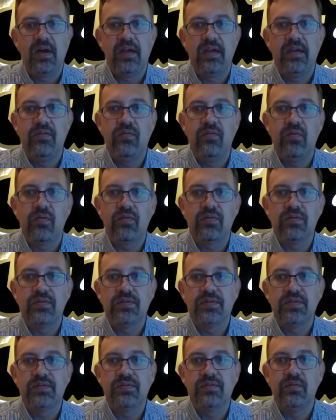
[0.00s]
in order
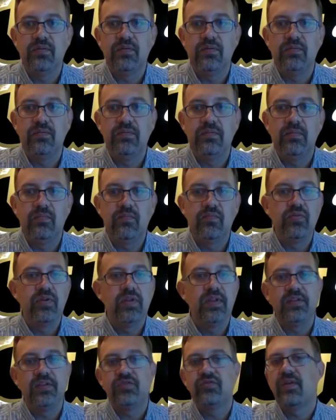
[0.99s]
to
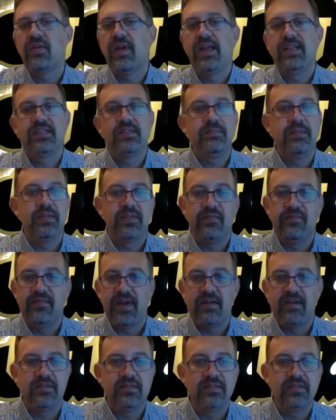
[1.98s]
really transmit the
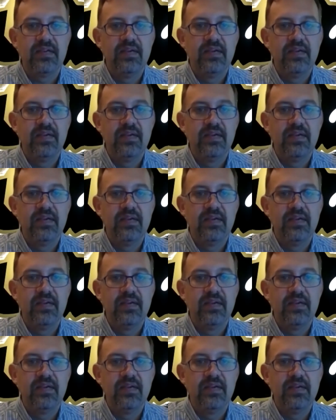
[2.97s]
virus.